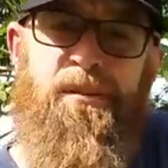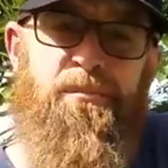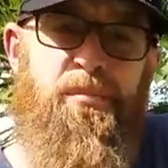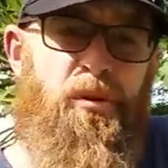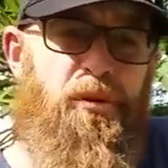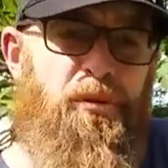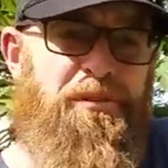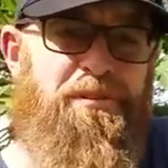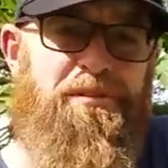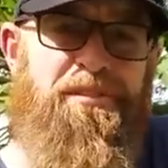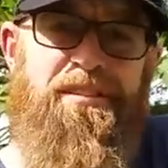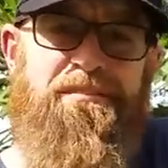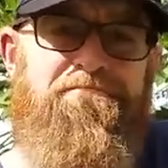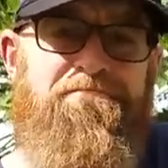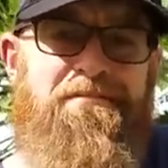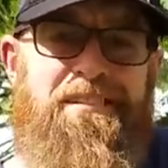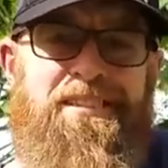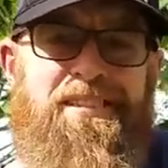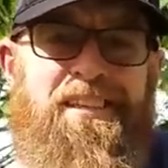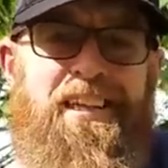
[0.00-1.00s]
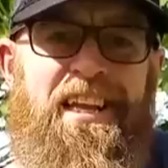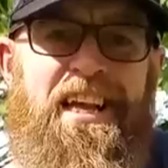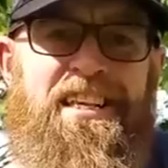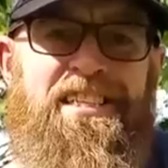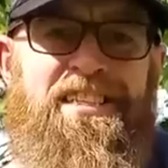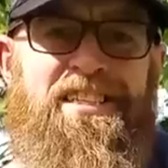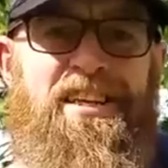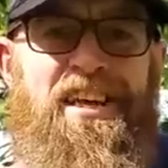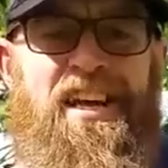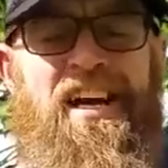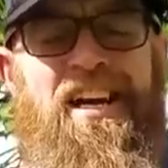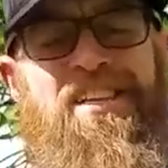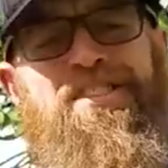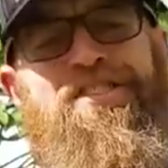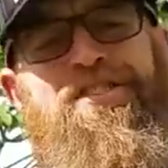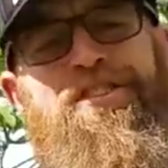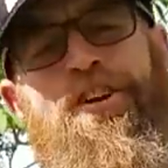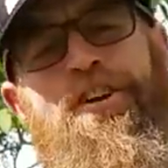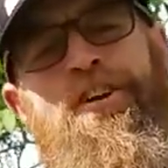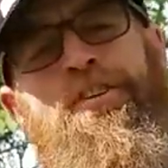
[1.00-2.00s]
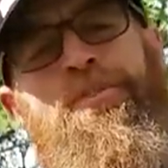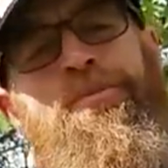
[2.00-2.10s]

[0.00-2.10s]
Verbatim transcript: poles. That's the last thing. I started